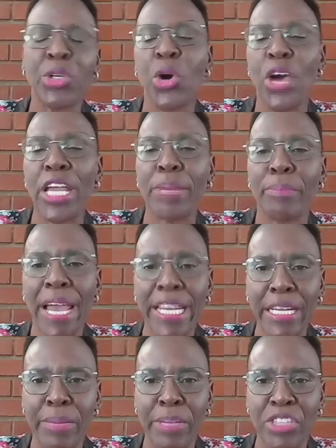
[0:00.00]
Bitcoin
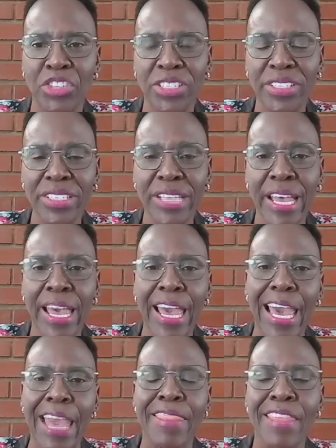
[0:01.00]
mining machines.
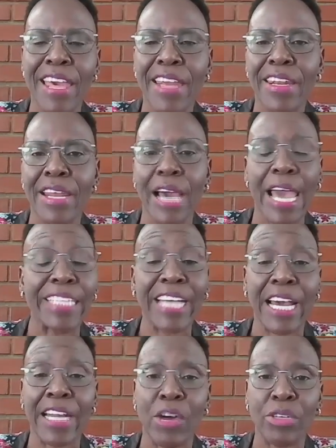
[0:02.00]
And then
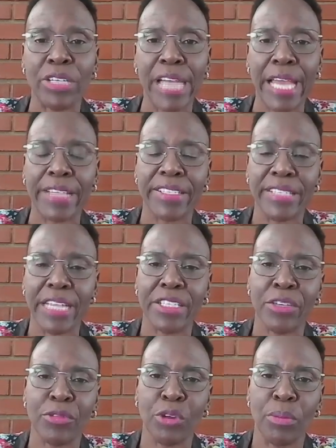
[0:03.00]
at around like
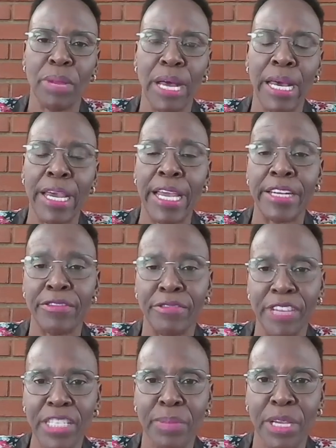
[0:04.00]
starting from uh, an
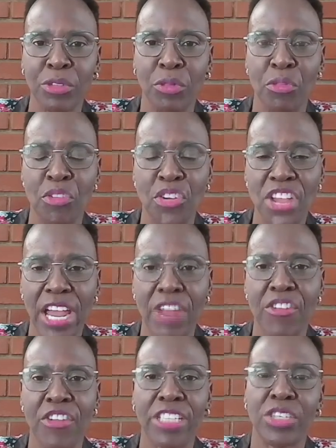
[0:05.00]
investment of
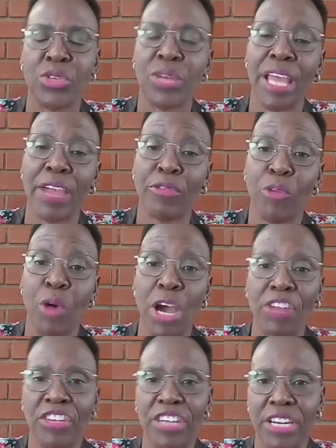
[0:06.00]
300 to like
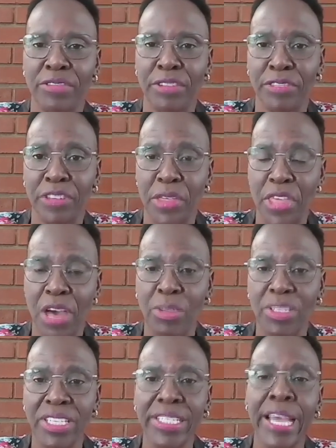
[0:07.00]

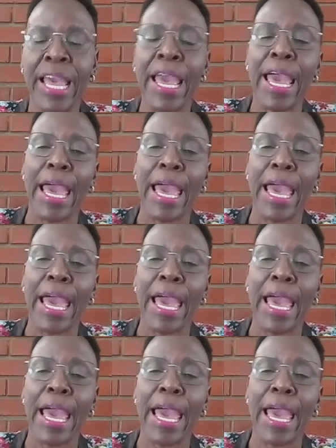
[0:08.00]
450,000.